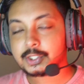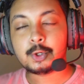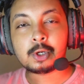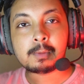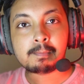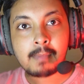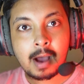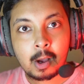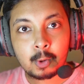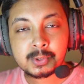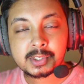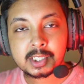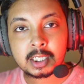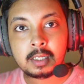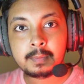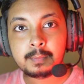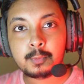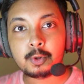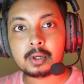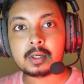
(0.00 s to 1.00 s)
your mouse
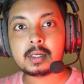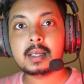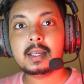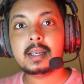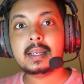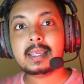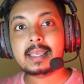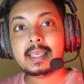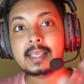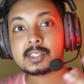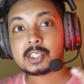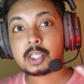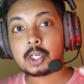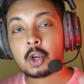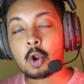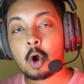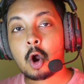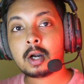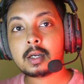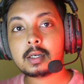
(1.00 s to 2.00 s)
input is
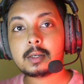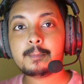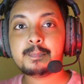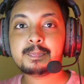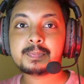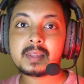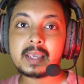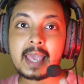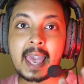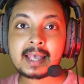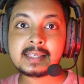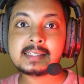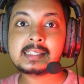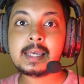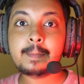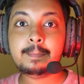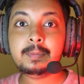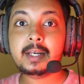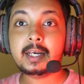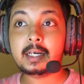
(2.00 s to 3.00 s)
not
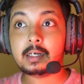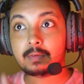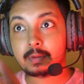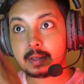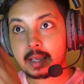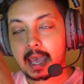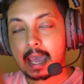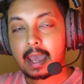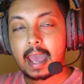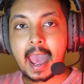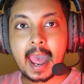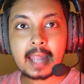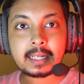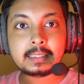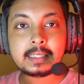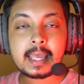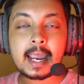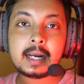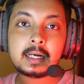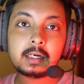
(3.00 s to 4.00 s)
accepted
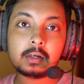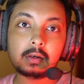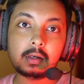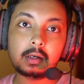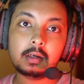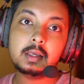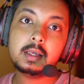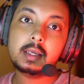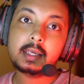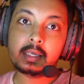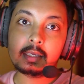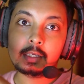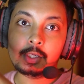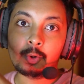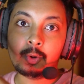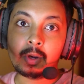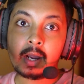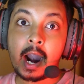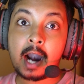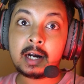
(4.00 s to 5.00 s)
at that
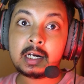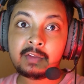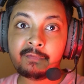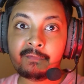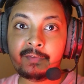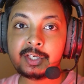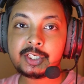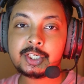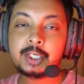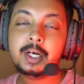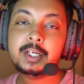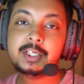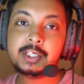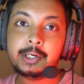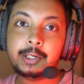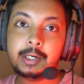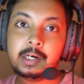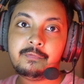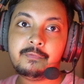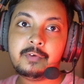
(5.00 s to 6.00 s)
artificially
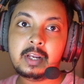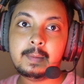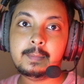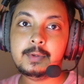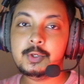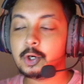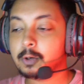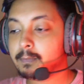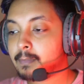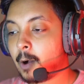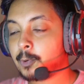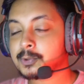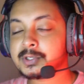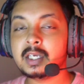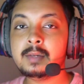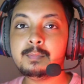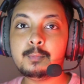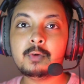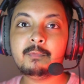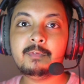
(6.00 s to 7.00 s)
generated frame. Your mouse
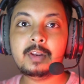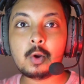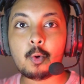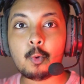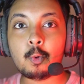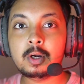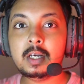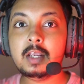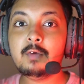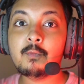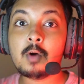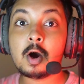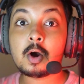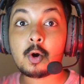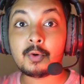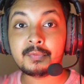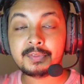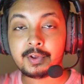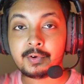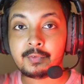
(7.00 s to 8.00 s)
input will only work
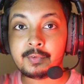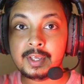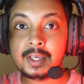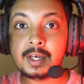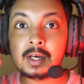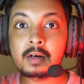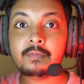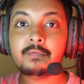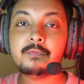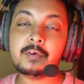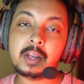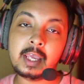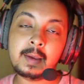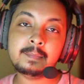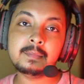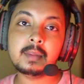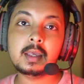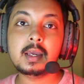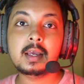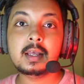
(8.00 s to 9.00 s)
on the real
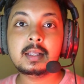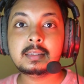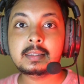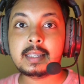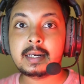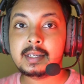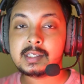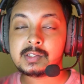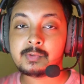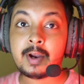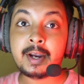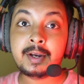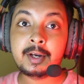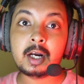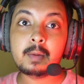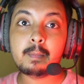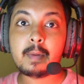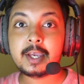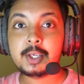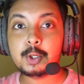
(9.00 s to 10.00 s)
frame that is
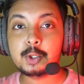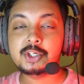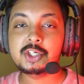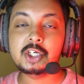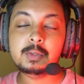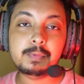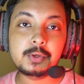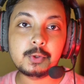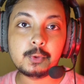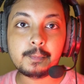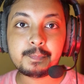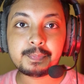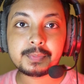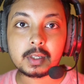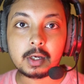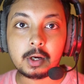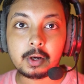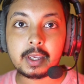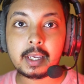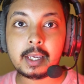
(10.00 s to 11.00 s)
rendered by your GPU,
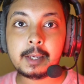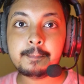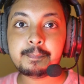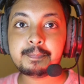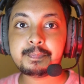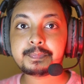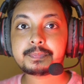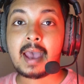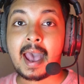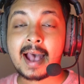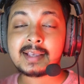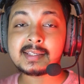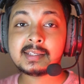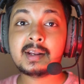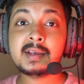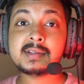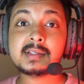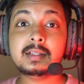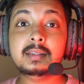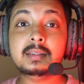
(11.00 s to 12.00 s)
okay? As a
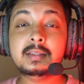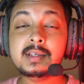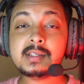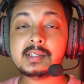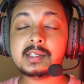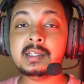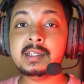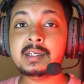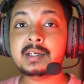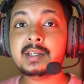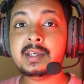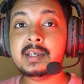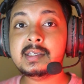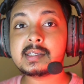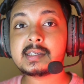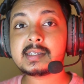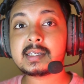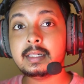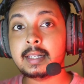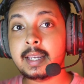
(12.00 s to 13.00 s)
result, this
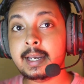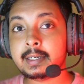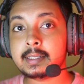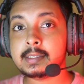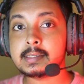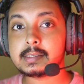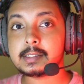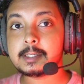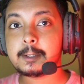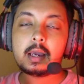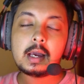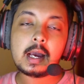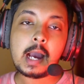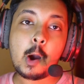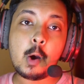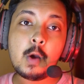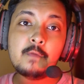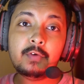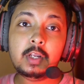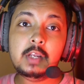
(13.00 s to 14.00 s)
increases latency.
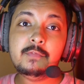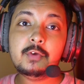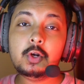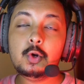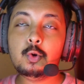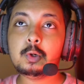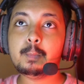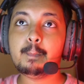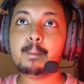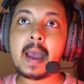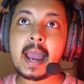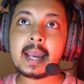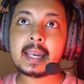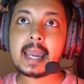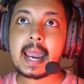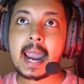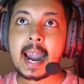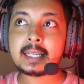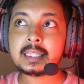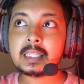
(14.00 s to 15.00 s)
However, if you look back
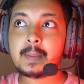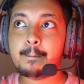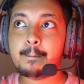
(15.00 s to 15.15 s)
at the